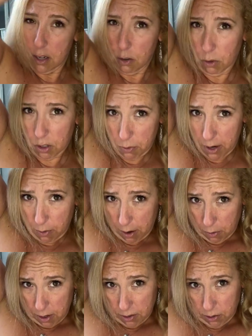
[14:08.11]
Which way do I
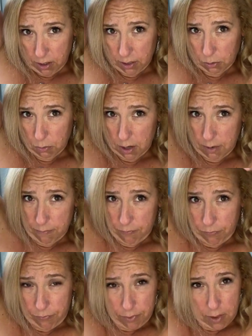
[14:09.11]
want to do this one?
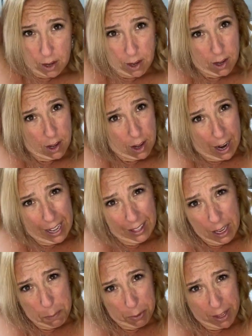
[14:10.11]
I
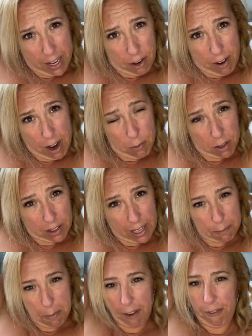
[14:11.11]
like playing around with
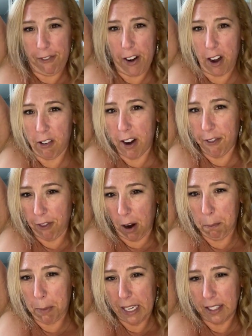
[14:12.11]
like my very
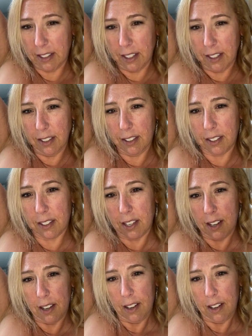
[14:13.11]
front pieces.